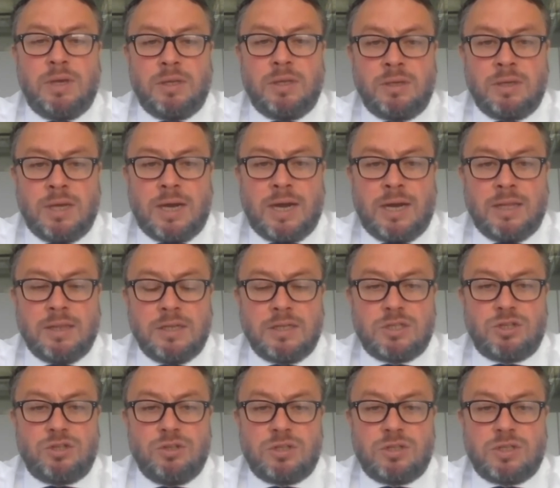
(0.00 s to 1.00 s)
and
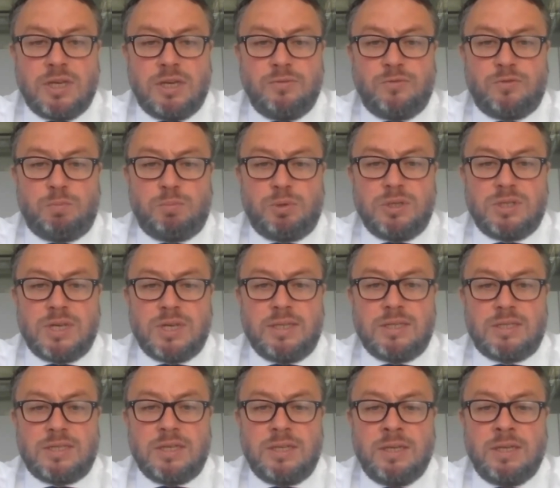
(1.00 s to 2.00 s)
Alex, your time for
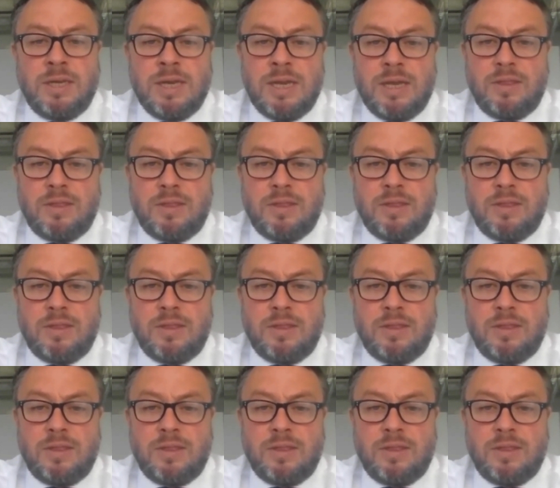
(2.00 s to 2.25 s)
presenting.